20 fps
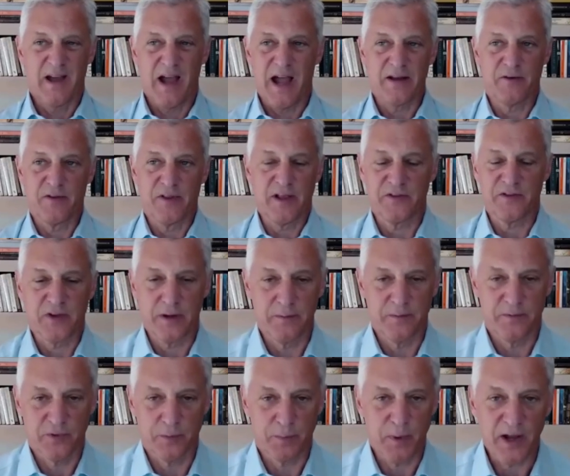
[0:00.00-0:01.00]
I don't think that's any
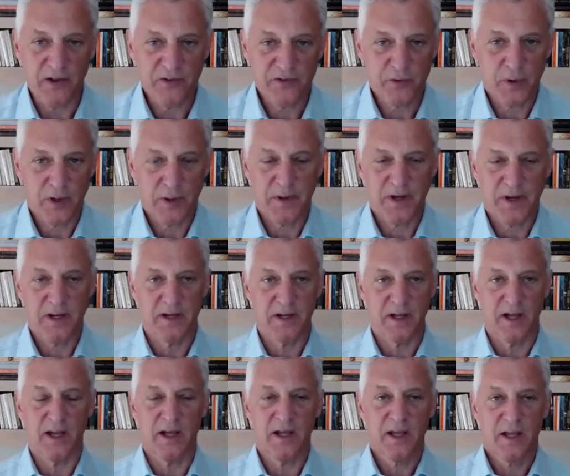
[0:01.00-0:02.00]
surprise to
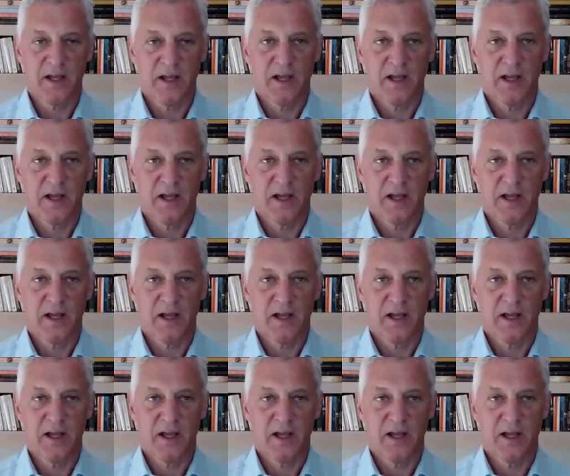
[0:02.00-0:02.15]
anybody. Uh,